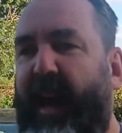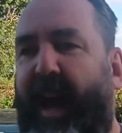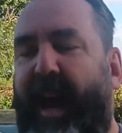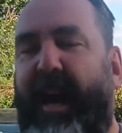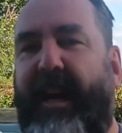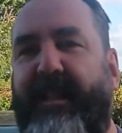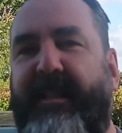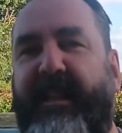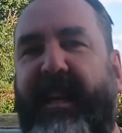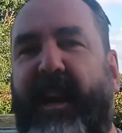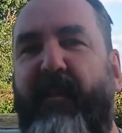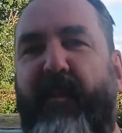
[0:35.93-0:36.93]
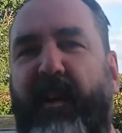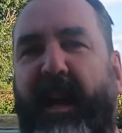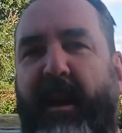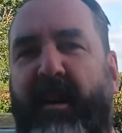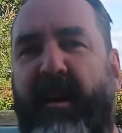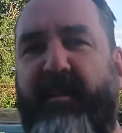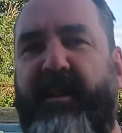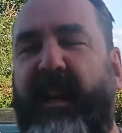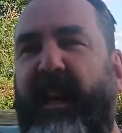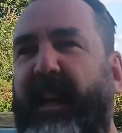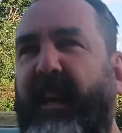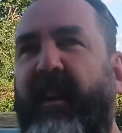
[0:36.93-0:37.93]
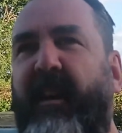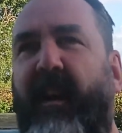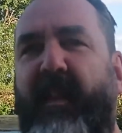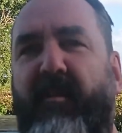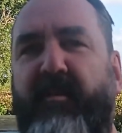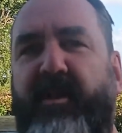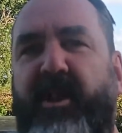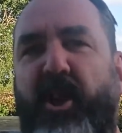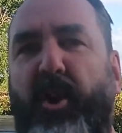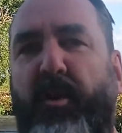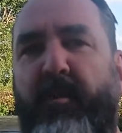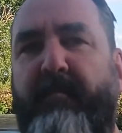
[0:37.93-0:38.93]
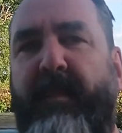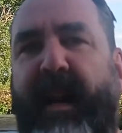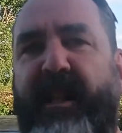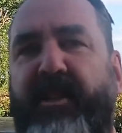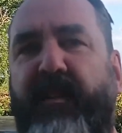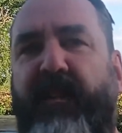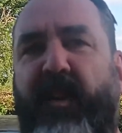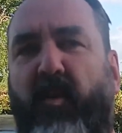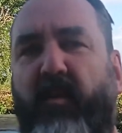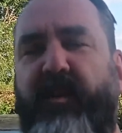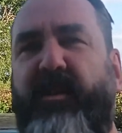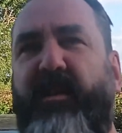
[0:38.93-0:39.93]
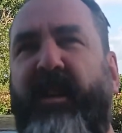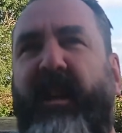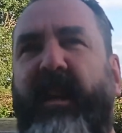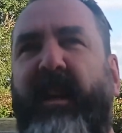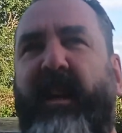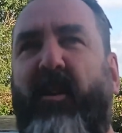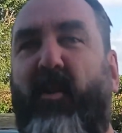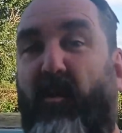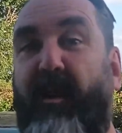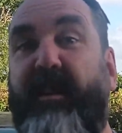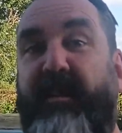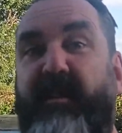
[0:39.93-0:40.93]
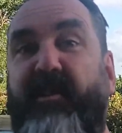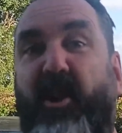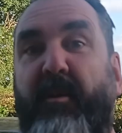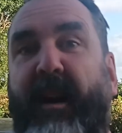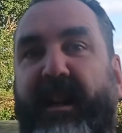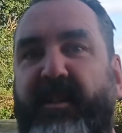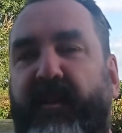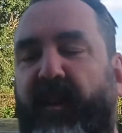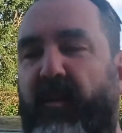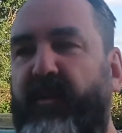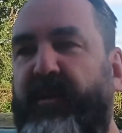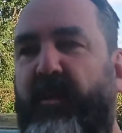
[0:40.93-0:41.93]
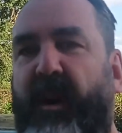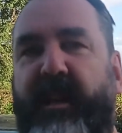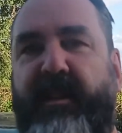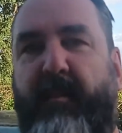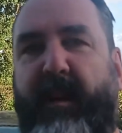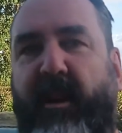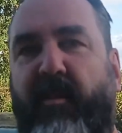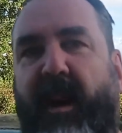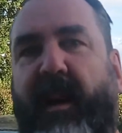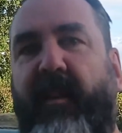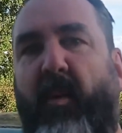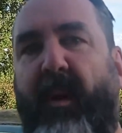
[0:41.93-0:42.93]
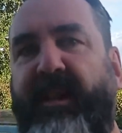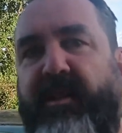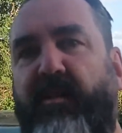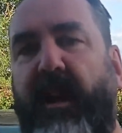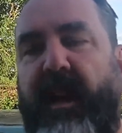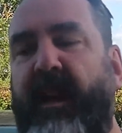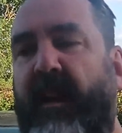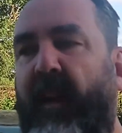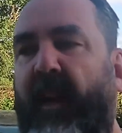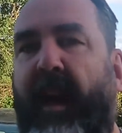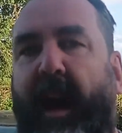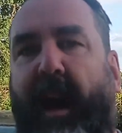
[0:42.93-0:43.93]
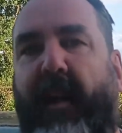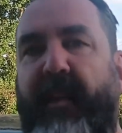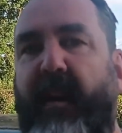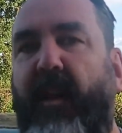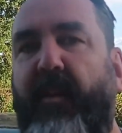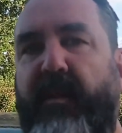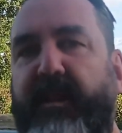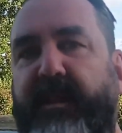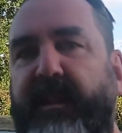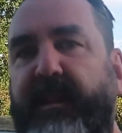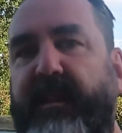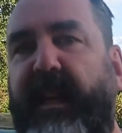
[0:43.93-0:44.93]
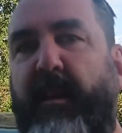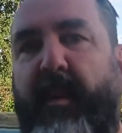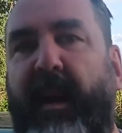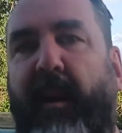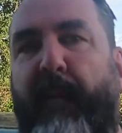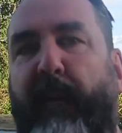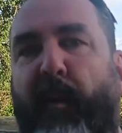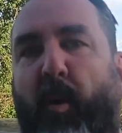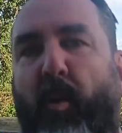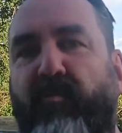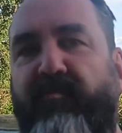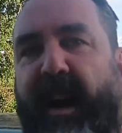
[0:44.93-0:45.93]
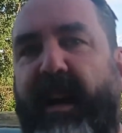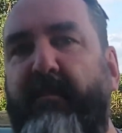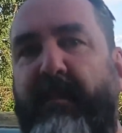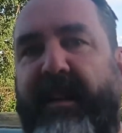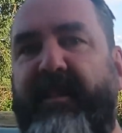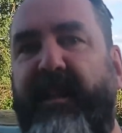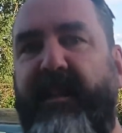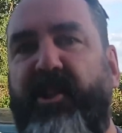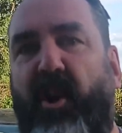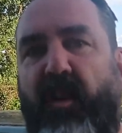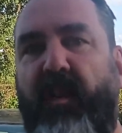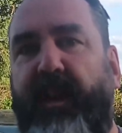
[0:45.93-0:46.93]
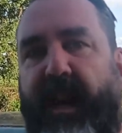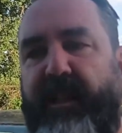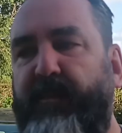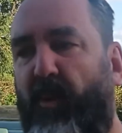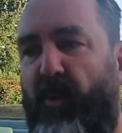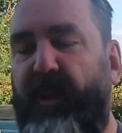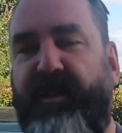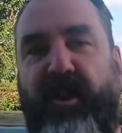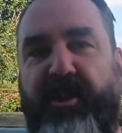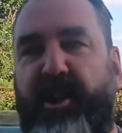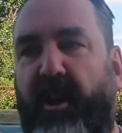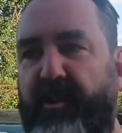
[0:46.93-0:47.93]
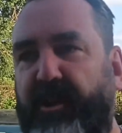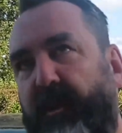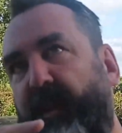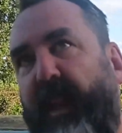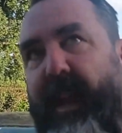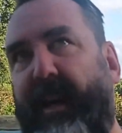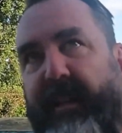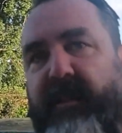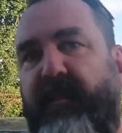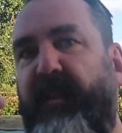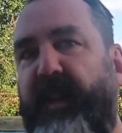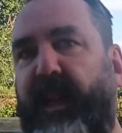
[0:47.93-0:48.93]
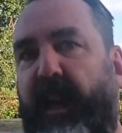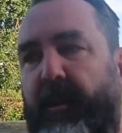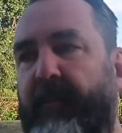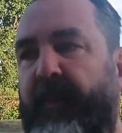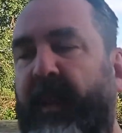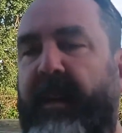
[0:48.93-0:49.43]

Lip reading: and to get it through the MOT there was two major faults, or is two major faults. One is a big crack in the windscreen, and the other is the DPF full red message on the dashboard, as I showed you in the last video.